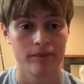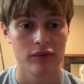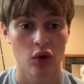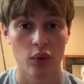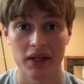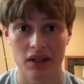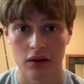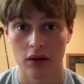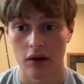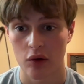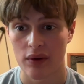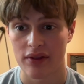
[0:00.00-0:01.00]
weak
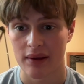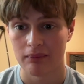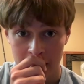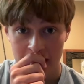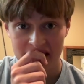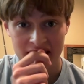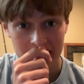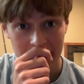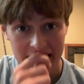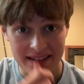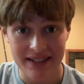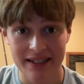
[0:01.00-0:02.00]
along with him. He's
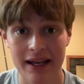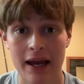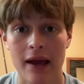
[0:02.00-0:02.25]
elected